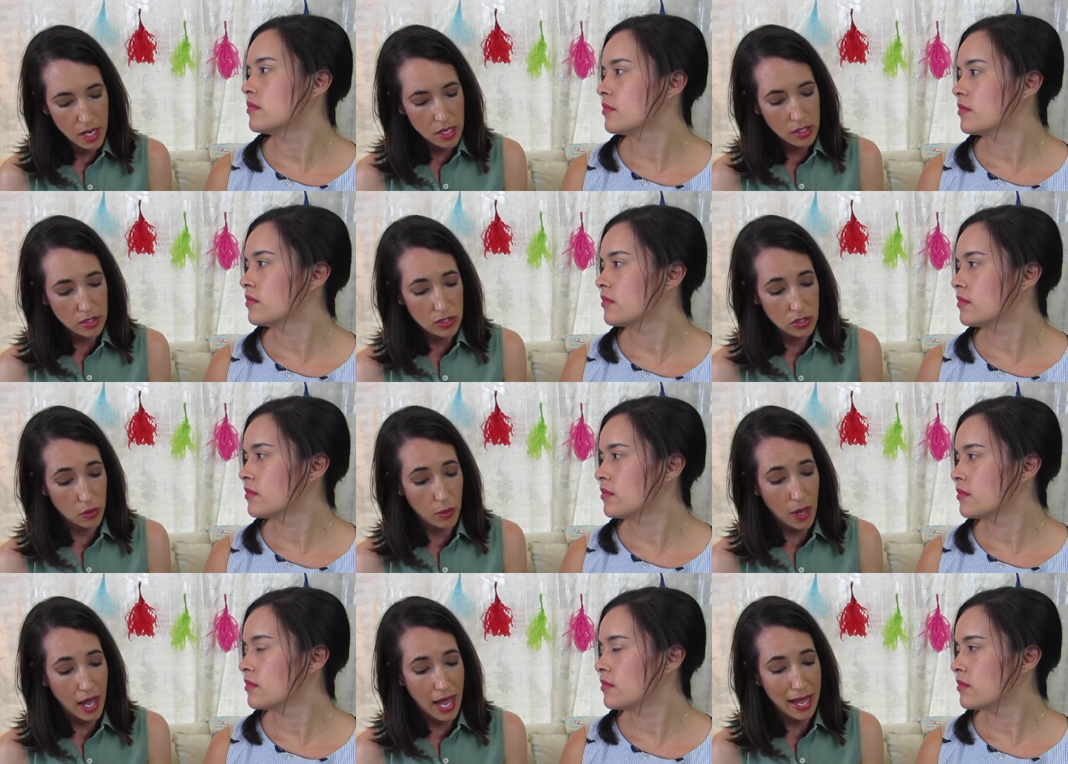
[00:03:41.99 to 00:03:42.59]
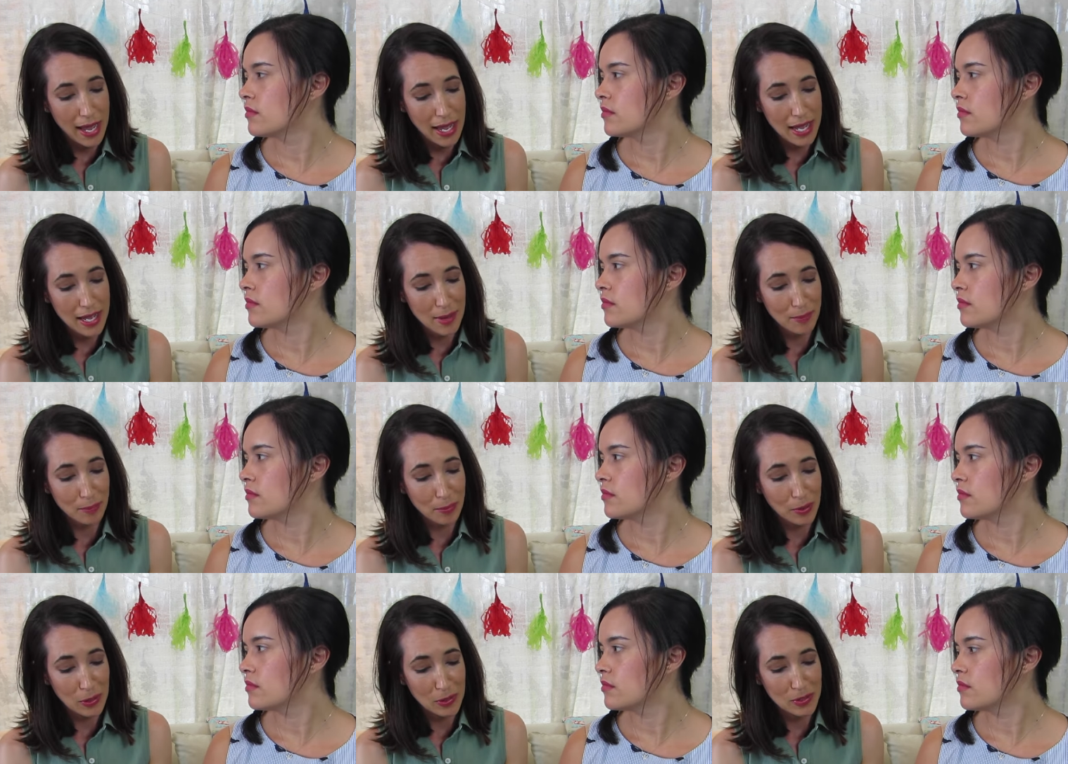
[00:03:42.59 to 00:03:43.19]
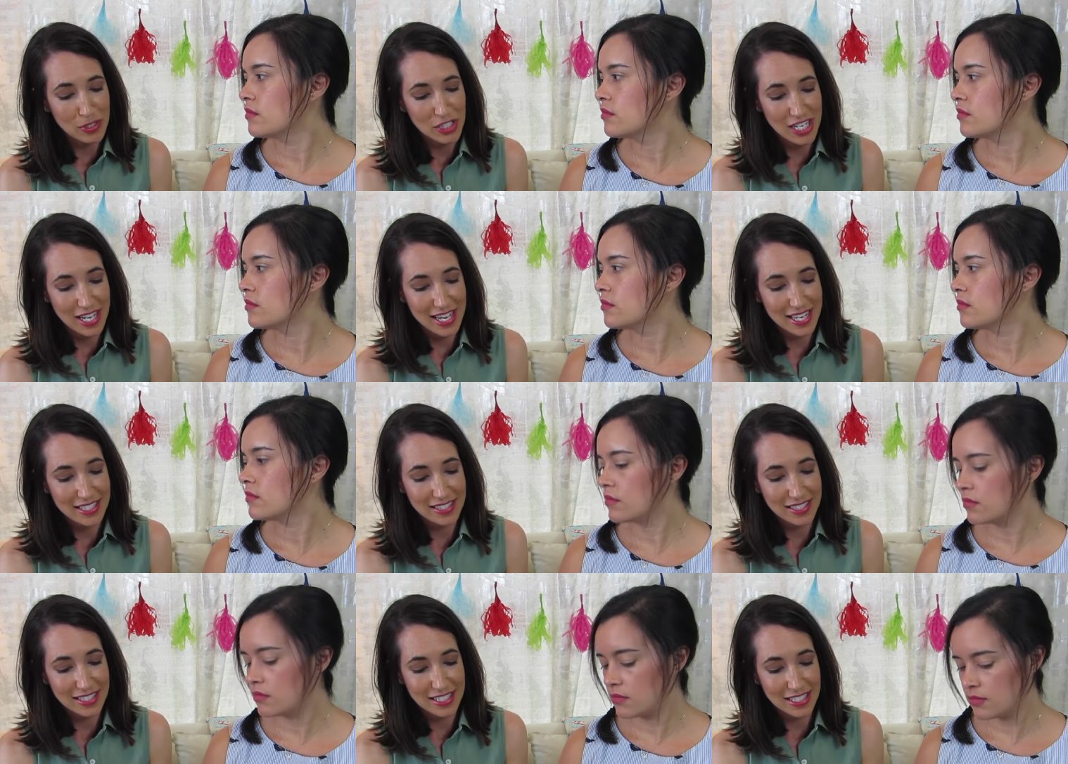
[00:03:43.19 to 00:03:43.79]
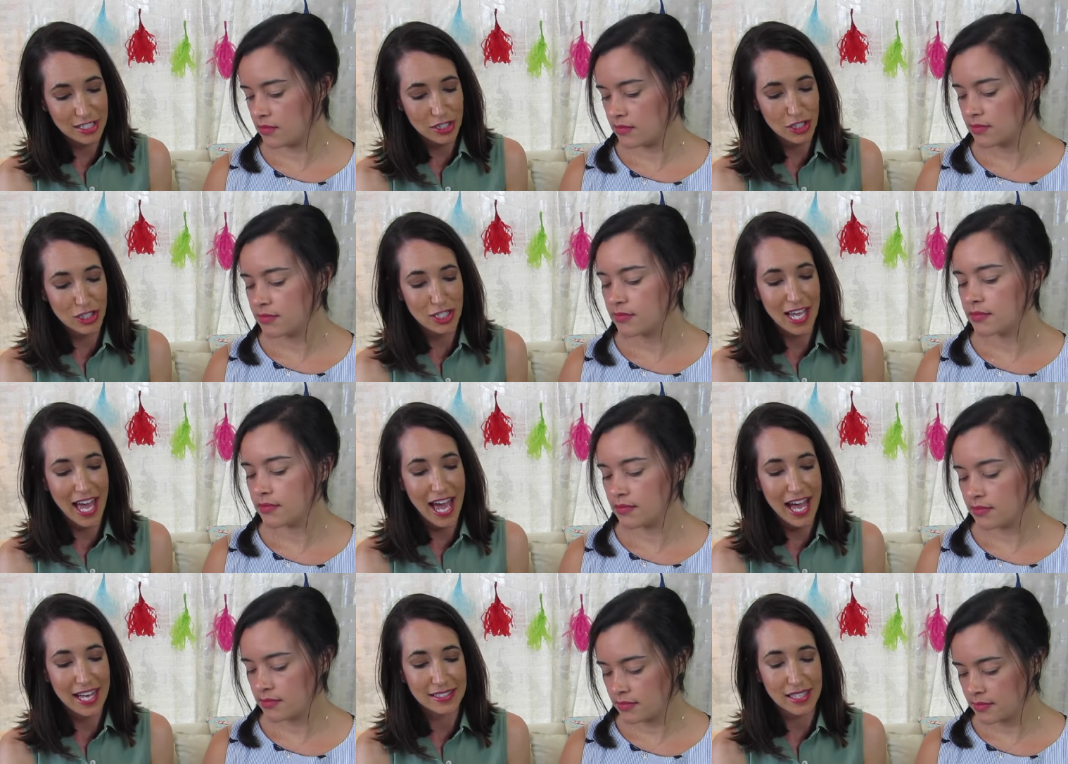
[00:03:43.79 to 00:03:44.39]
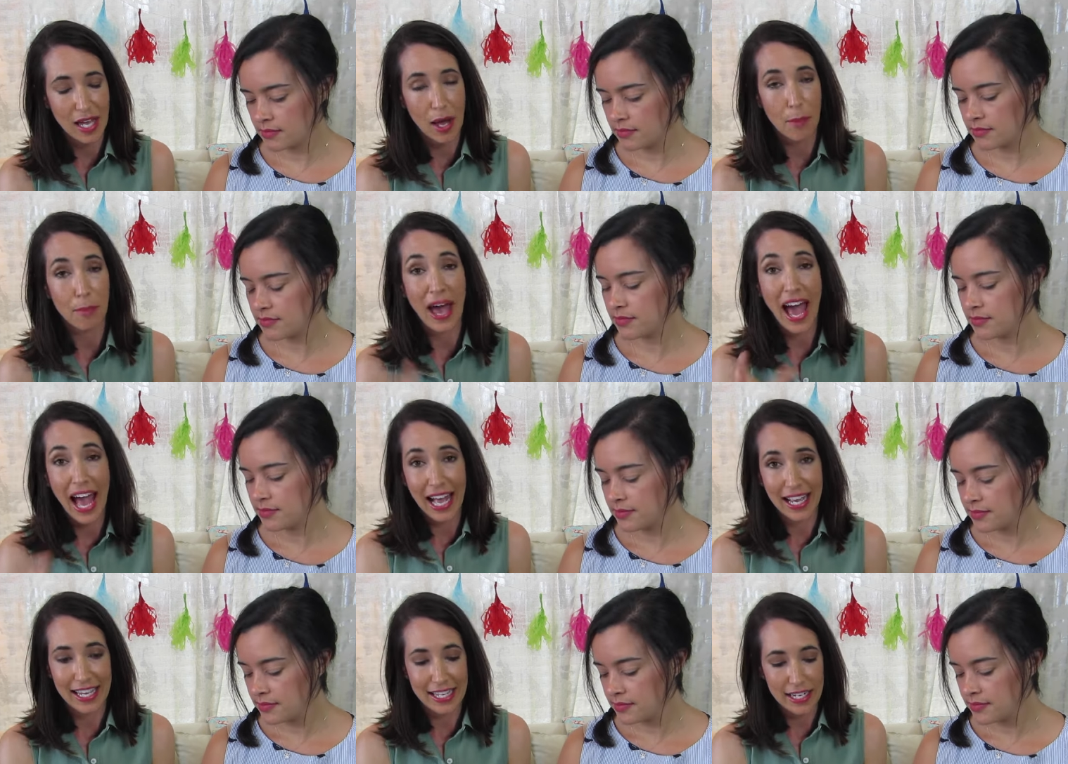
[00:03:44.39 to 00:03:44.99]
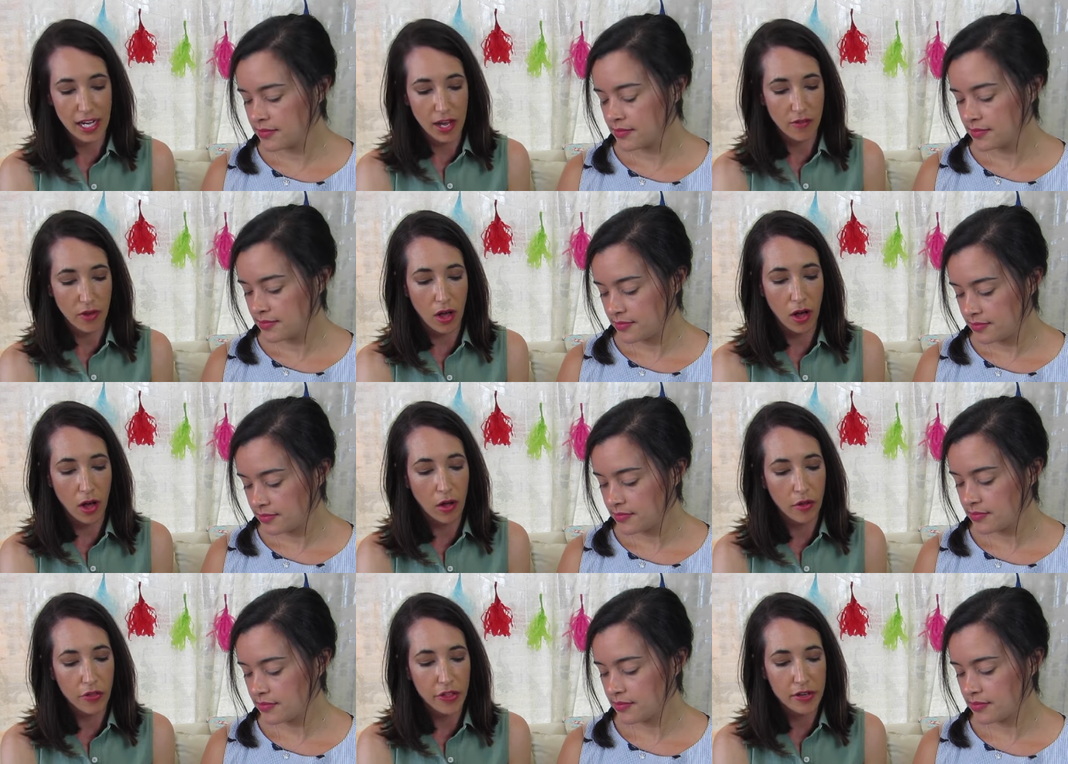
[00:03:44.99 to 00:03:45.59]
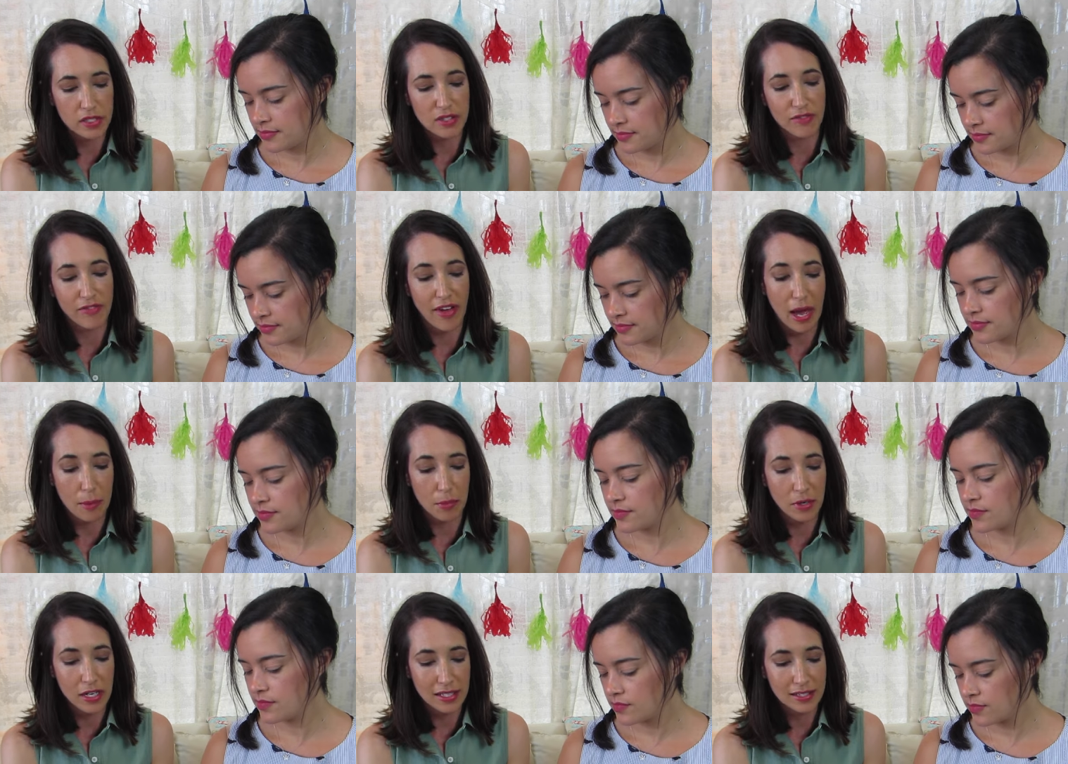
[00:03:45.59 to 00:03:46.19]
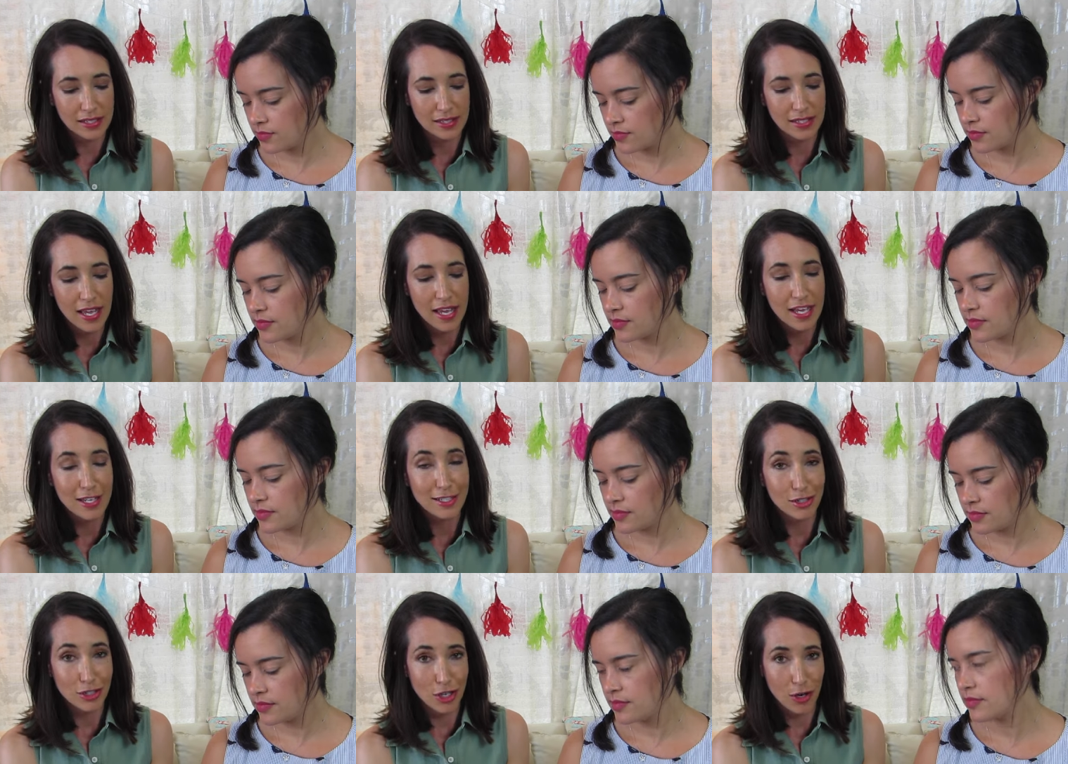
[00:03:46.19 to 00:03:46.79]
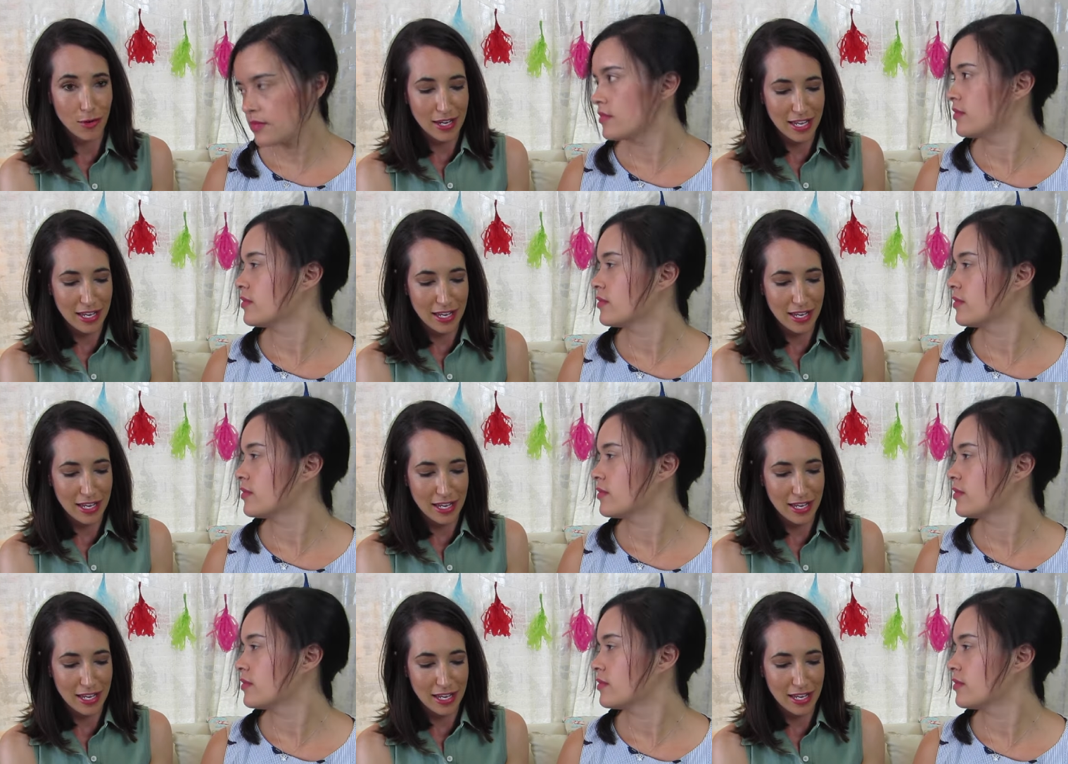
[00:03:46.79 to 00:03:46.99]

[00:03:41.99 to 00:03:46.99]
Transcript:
Speaker 1: So I purchased, she has a packet of all those fabrics shown